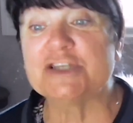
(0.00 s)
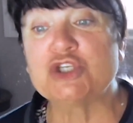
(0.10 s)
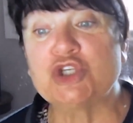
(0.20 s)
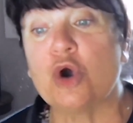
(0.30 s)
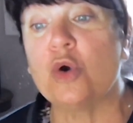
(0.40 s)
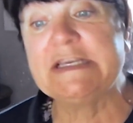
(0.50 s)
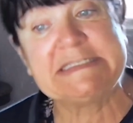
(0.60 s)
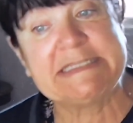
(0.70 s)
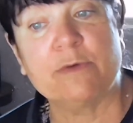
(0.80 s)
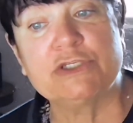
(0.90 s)
So
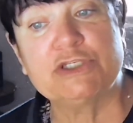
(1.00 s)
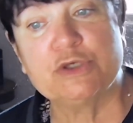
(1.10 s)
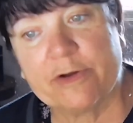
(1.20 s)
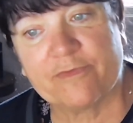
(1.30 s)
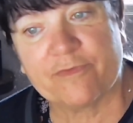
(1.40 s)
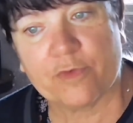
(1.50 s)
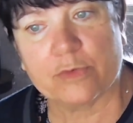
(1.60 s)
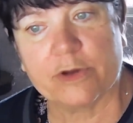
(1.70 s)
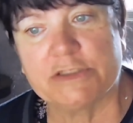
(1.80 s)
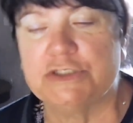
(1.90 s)
is that what you went forward with?